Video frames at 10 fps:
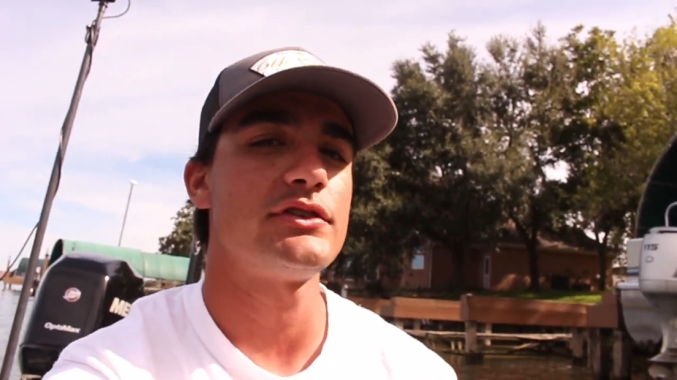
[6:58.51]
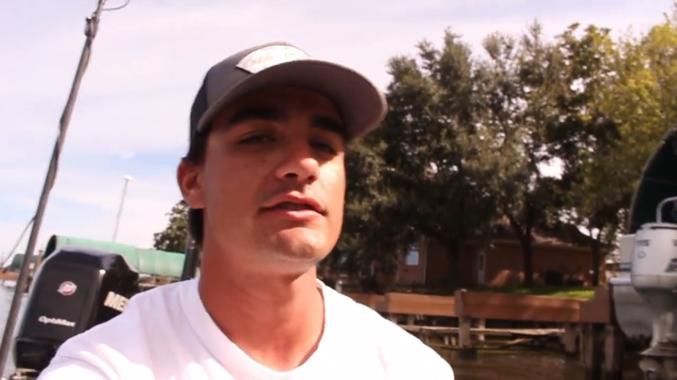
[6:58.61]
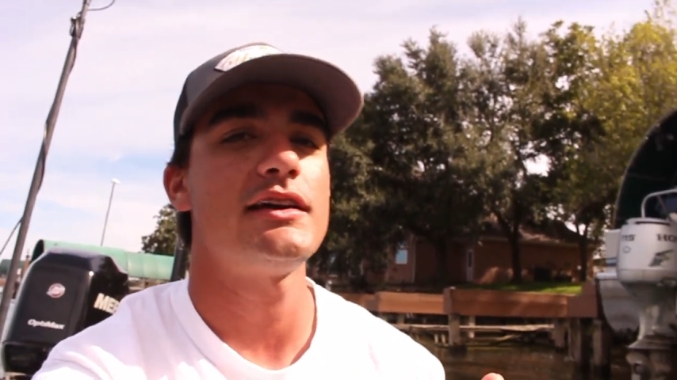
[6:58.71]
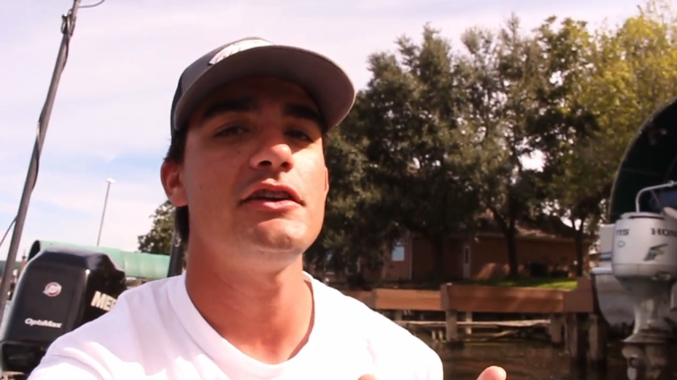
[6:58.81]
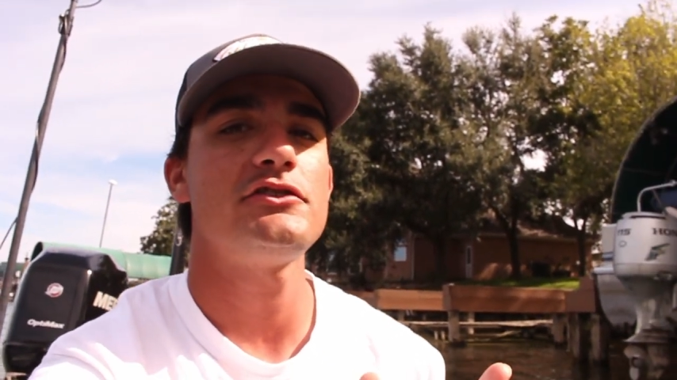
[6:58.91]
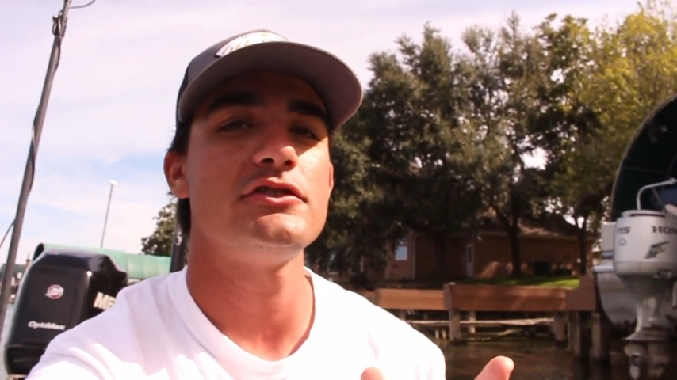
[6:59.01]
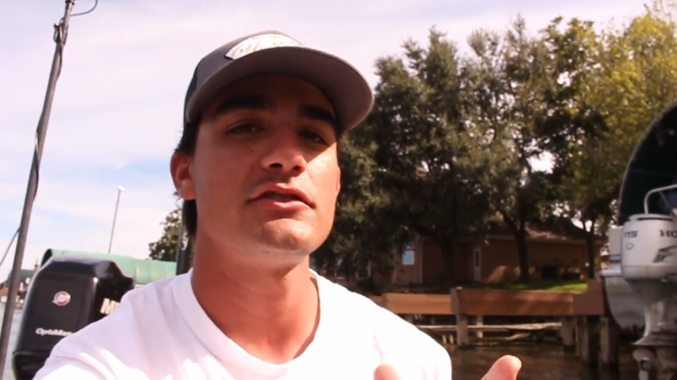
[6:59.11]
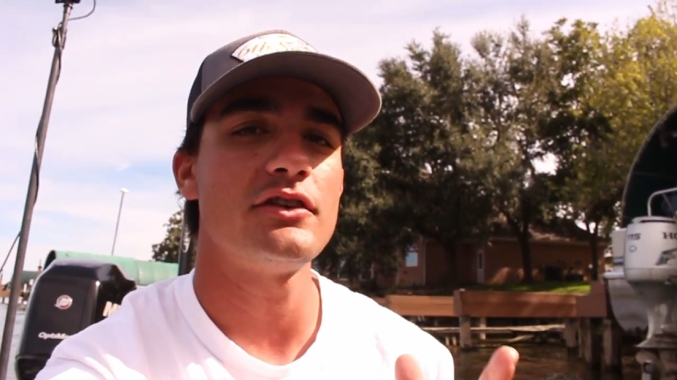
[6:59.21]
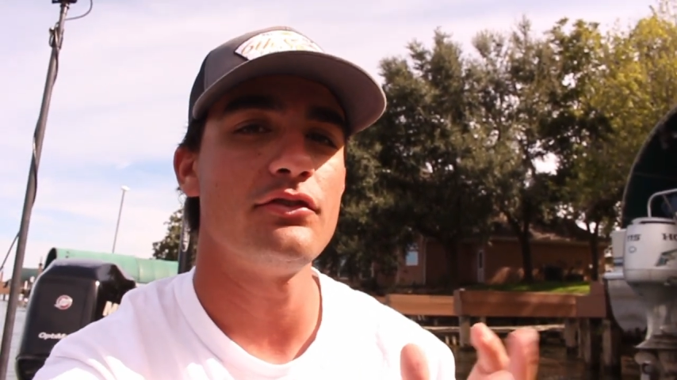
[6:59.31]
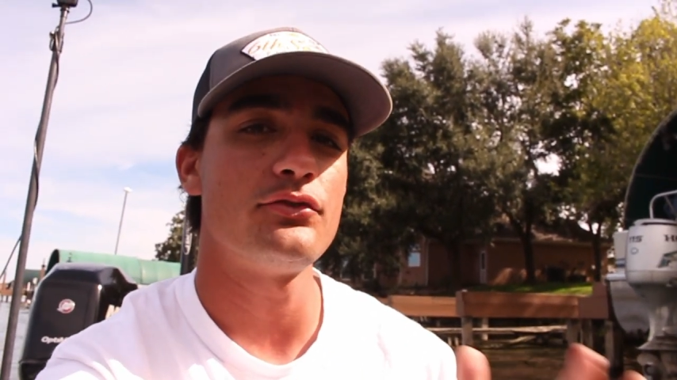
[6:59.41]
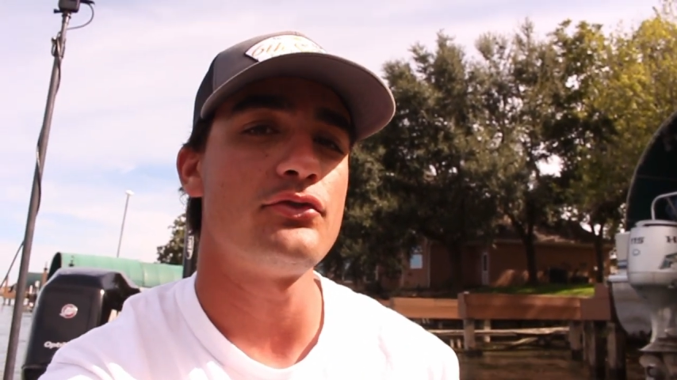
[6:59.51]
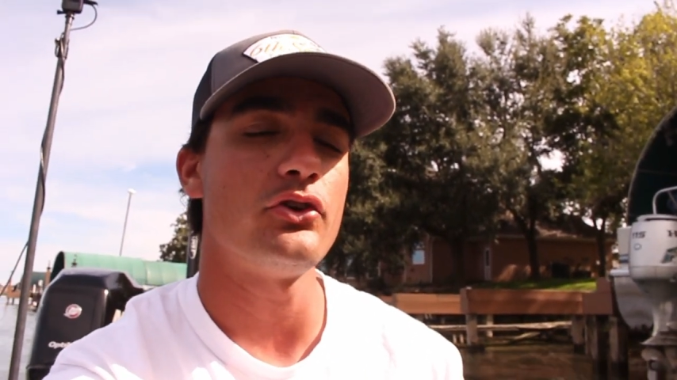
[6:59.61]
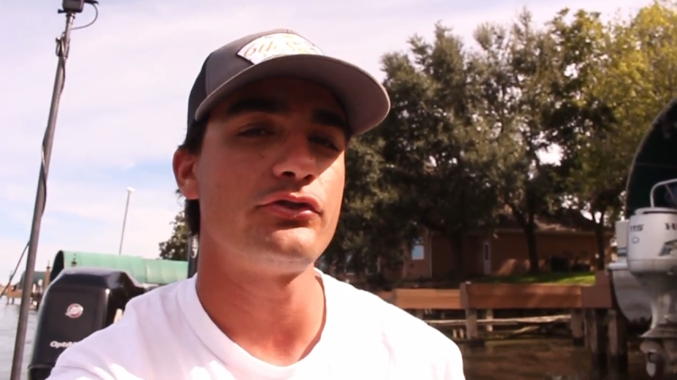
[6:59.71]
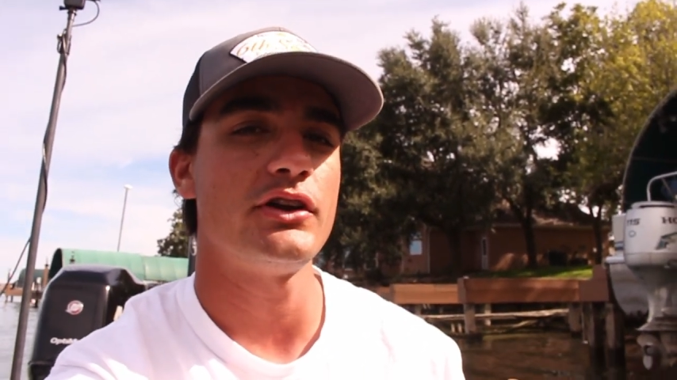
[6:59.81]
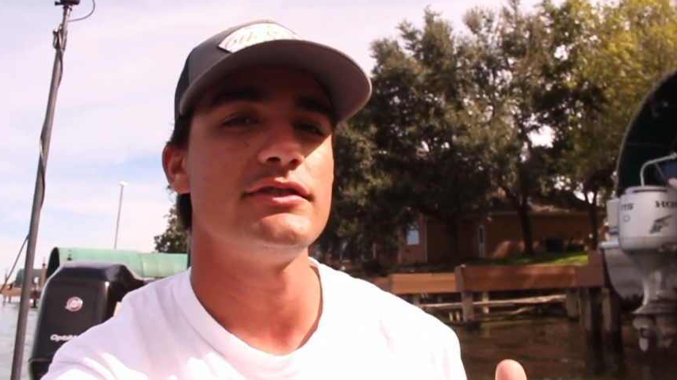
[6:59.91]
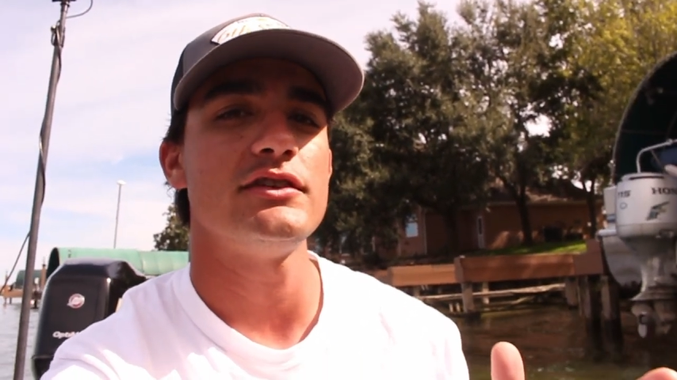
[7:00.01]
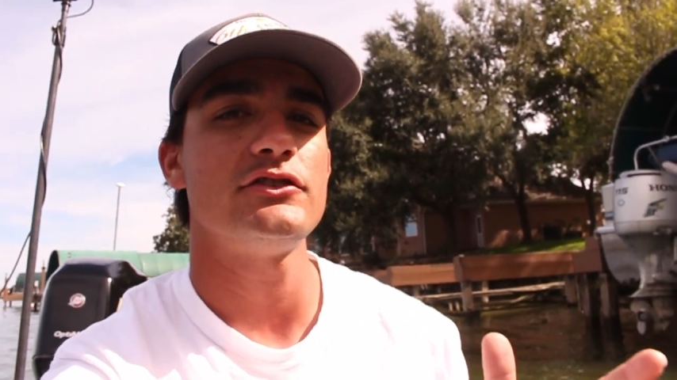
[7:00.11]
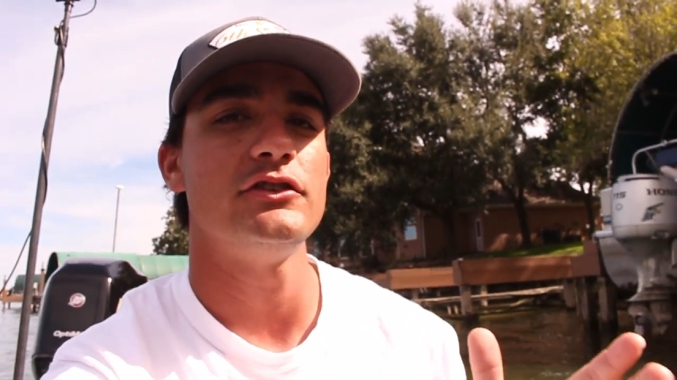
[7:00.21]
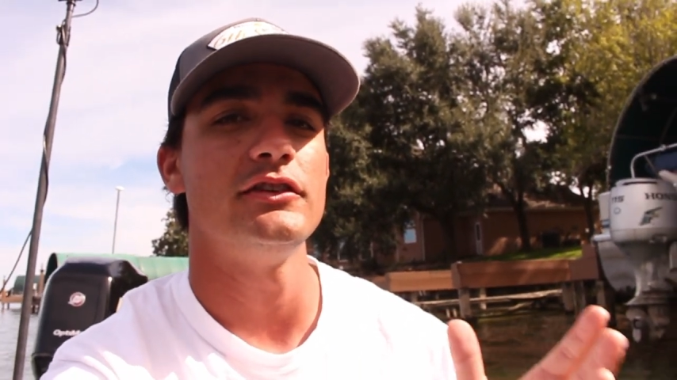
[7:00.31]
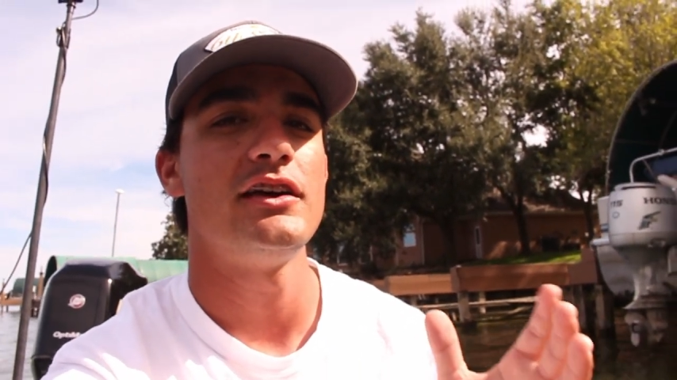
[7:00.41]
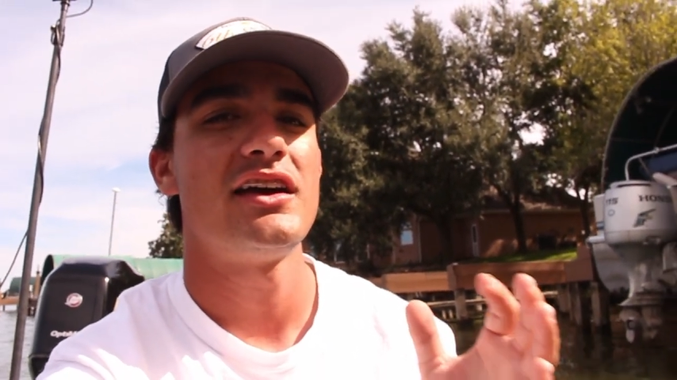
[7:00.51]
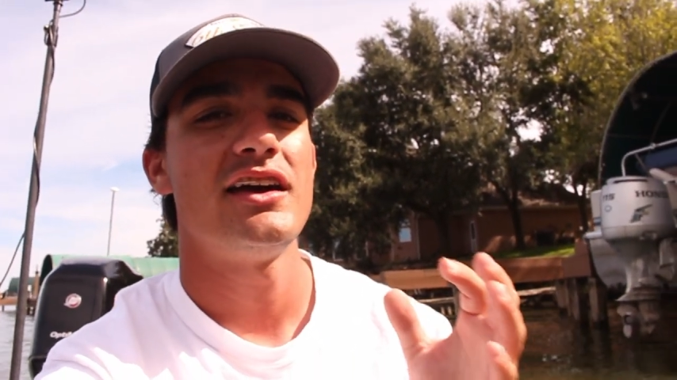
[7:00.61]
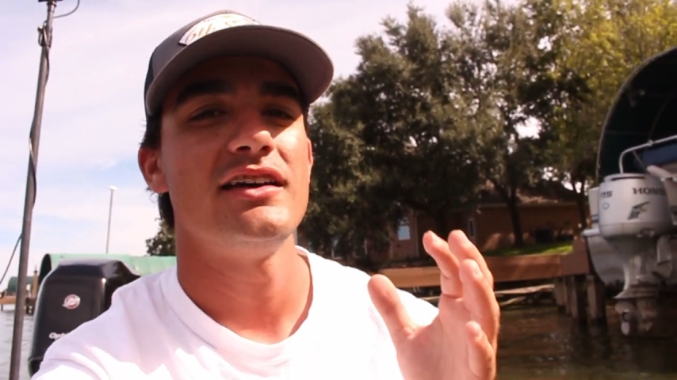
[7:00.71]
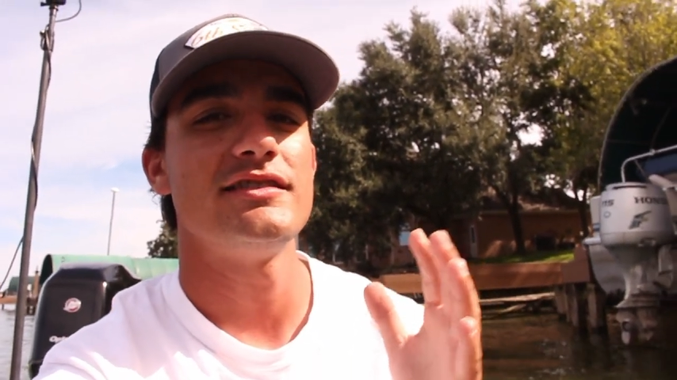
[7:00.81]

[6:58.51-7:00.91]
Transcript: stages of the fall transition as